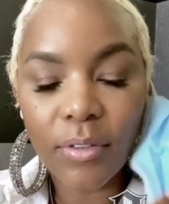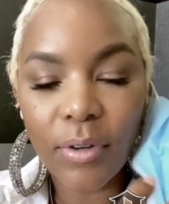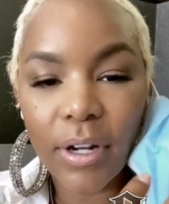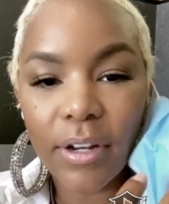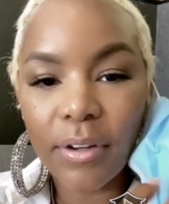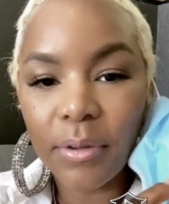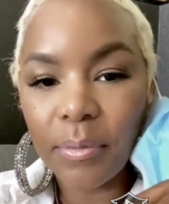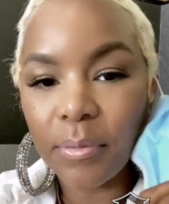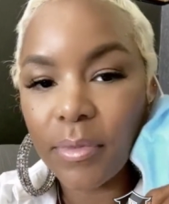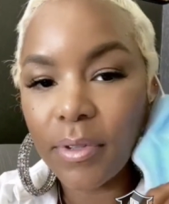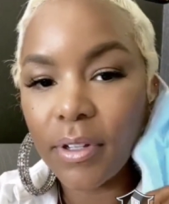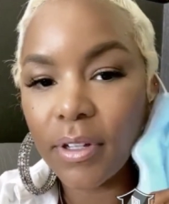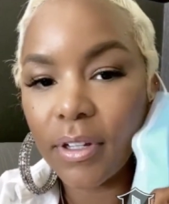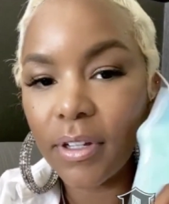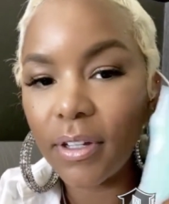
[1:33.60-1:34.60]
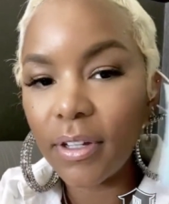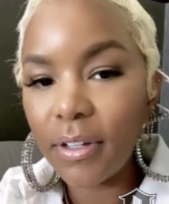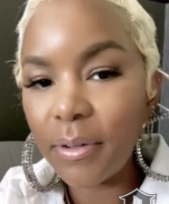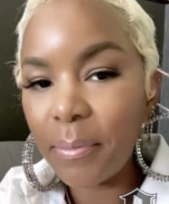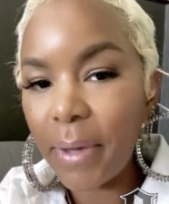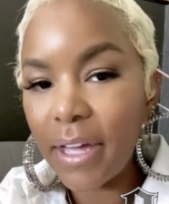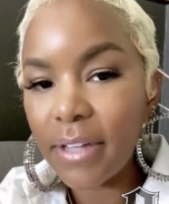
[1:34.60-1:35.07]
the random
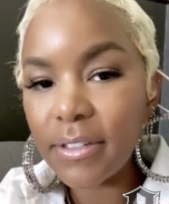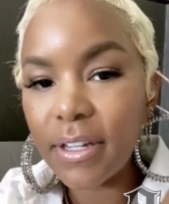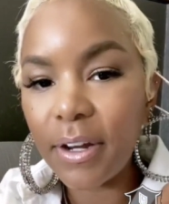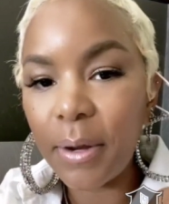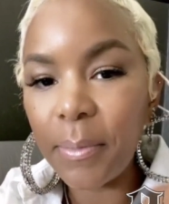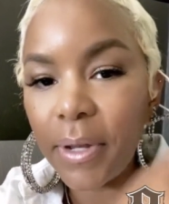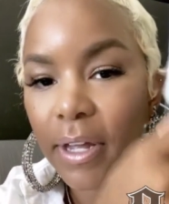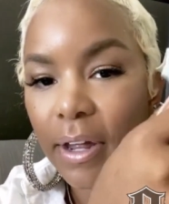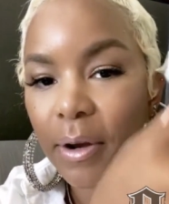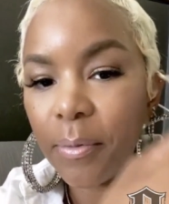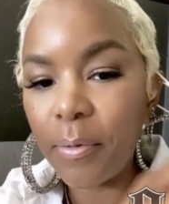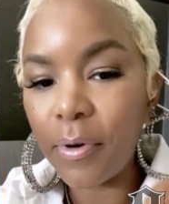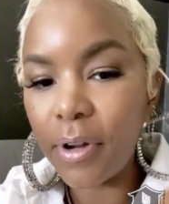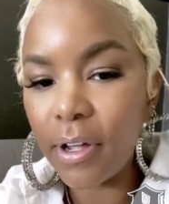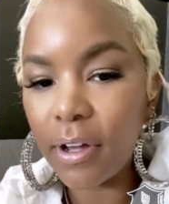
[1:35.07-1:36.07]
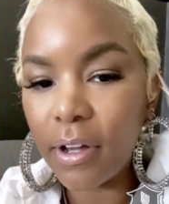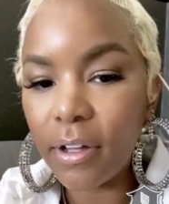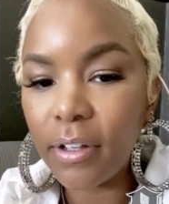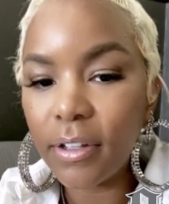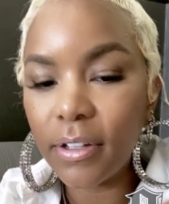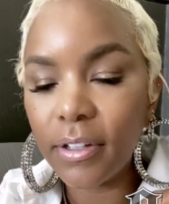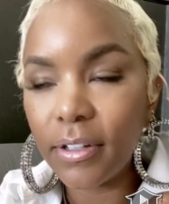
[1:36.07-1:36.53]
mask here. I'm in the airport, y'all,